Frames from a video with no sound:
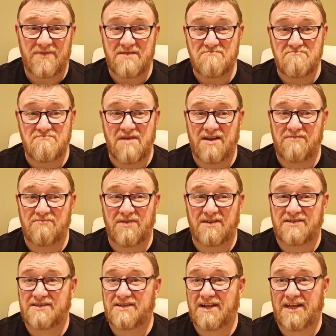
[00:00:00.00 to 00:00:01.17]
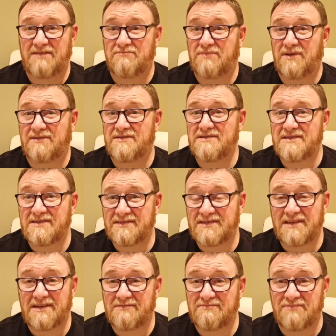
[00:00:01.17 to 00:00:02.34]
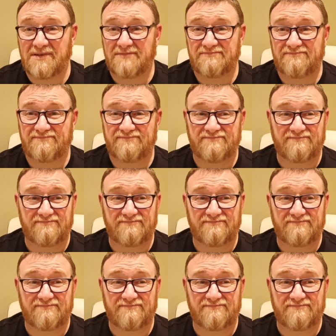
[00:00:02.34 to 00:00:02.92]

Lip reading: There might be a slight bitterness there, but